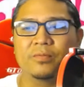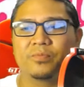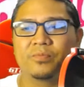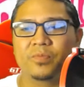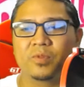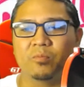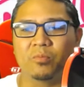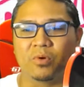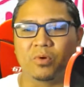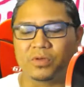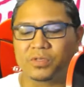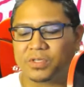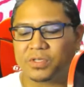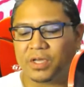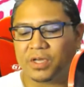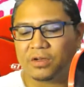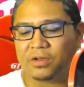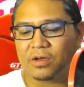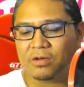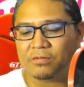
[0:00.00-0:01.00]
board
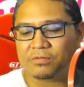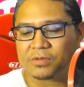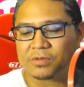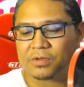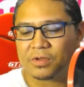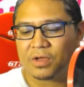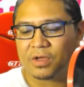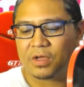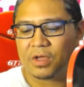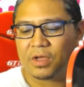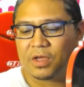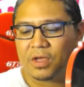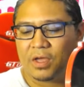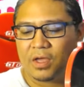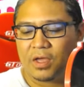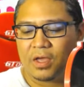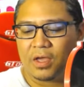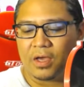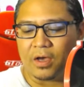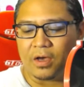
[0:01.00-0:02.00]
standoffs.
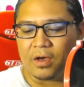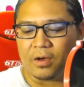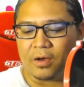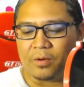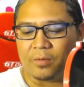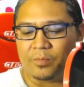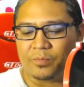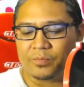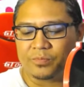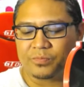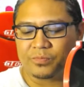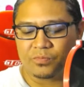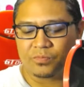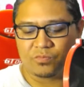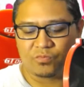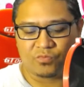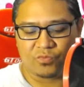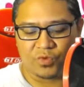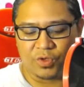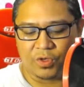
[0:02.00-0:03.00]

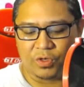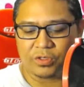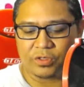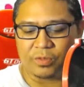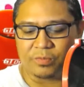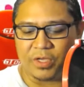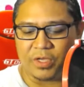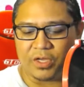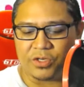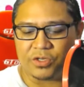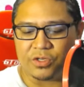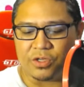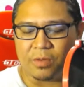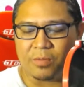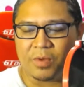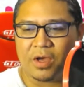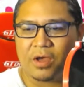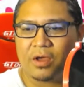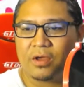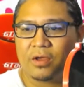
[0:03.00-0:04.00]
It hooks up to
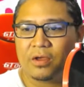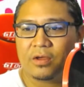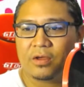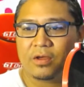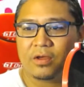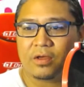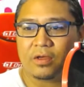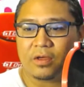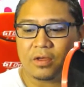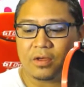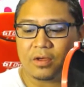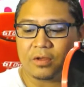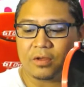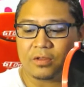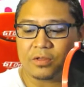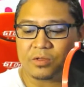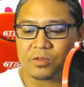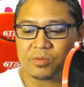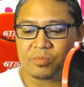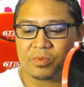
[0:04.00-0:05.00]
HDMI.
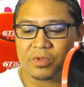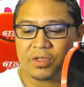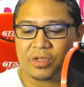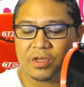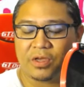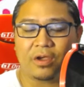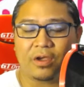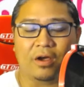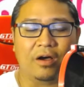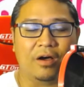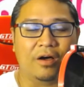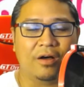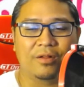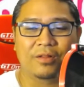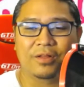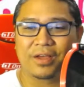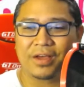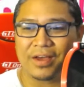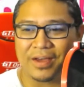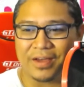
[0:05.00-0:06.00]
It's playing all
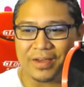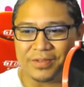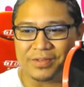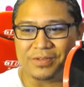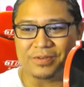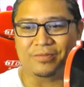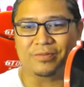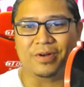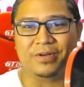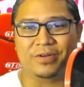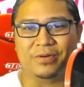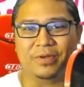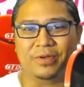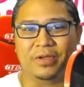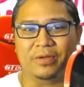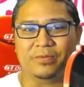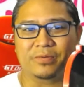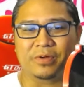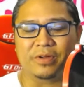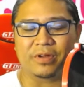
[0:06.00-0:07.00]
kinds of retro
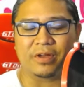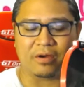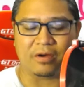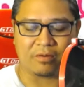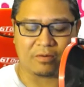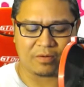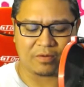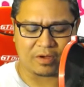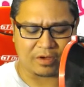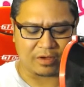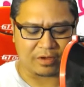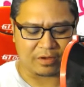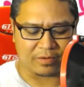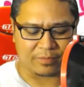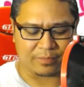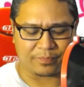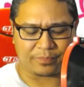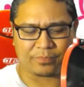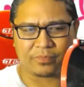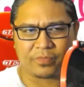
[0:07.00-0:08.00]
games right now.
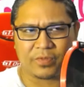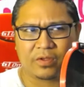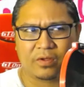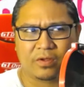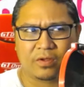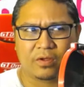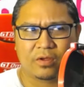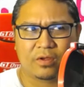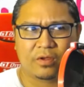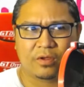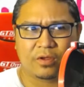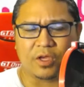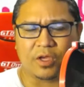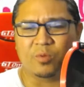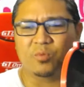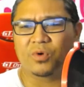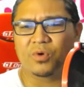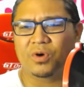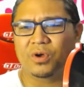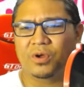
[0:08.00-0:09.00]

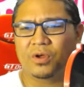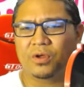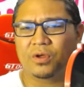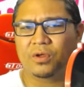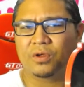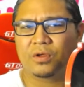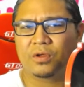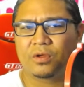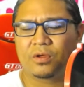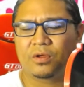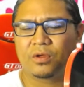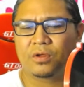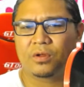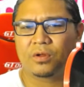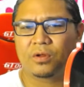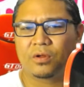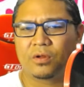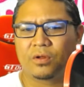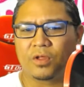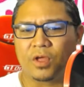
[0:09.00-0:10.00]
Game Boy,
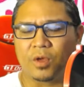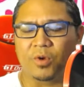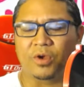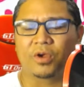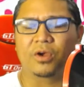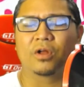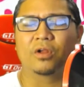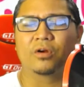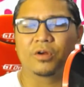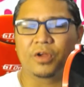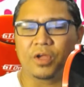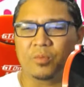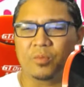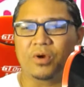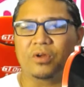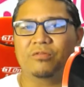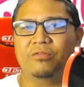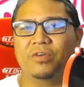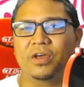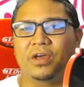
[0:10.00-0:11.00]
Game Boy Color, Game Boy
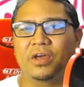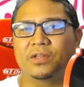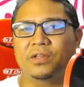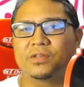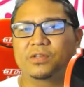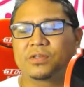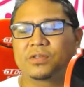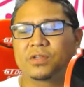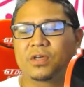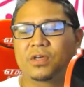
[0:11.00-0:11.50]
Advance,